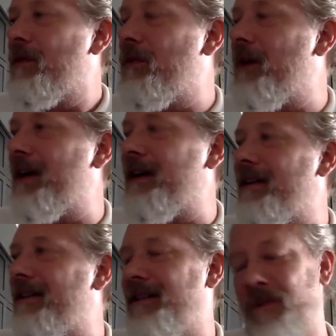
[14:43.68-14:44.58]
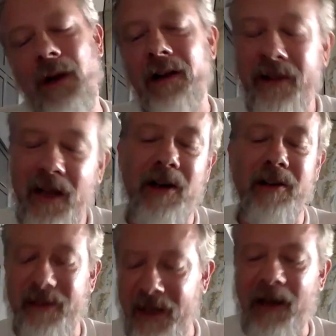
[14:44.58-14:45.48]
where,
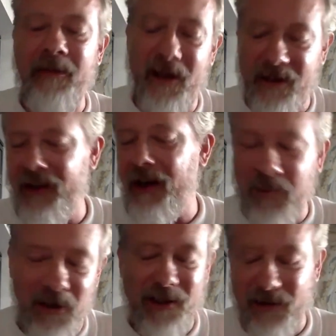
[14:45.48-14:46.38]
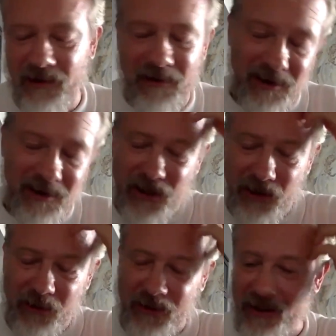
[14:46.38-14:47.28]
they have their political
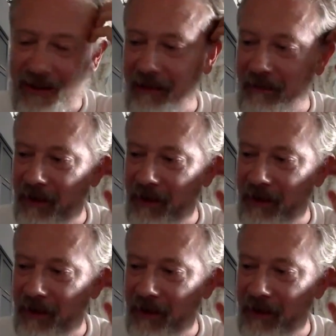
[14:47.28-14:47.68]
issues and stuff,